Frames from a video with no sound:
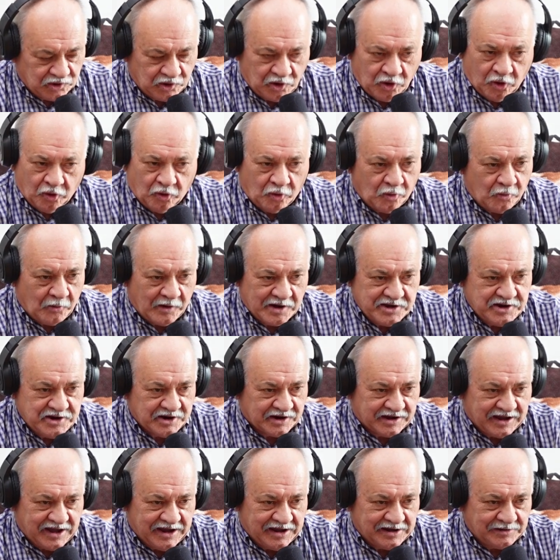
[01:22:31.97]
Go where you
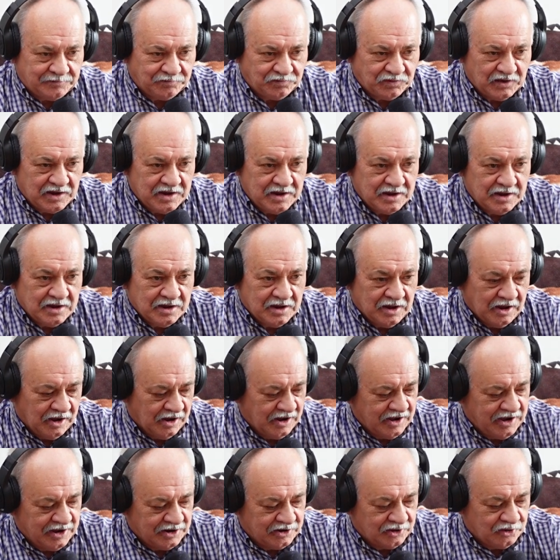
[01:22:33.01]
can. Yeah. I
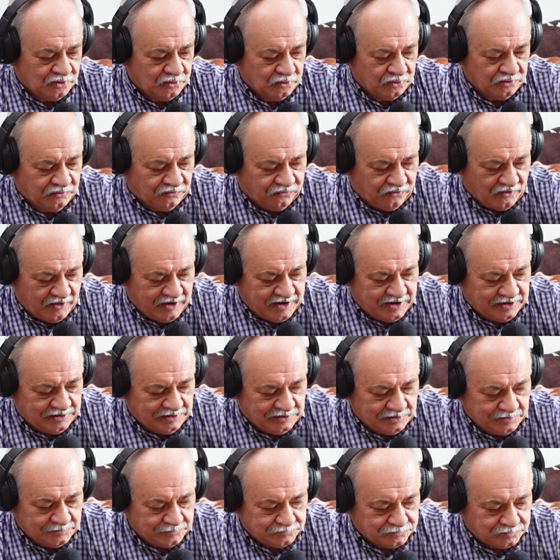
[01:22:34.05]
had a good
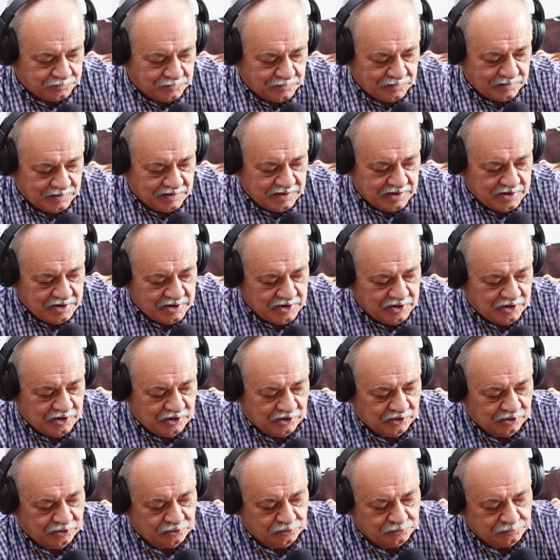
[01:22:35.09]
friend
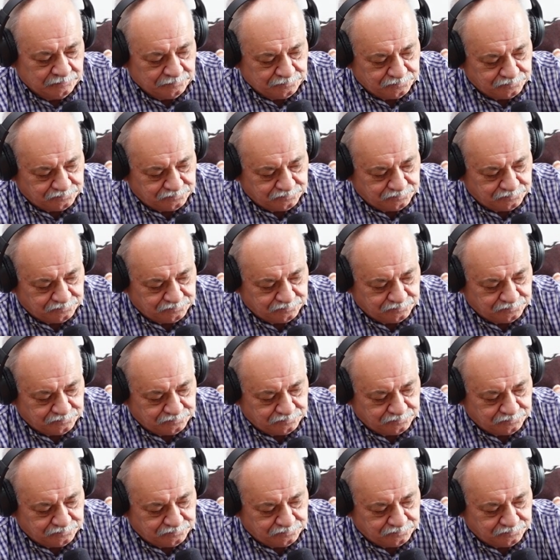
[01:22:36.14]
who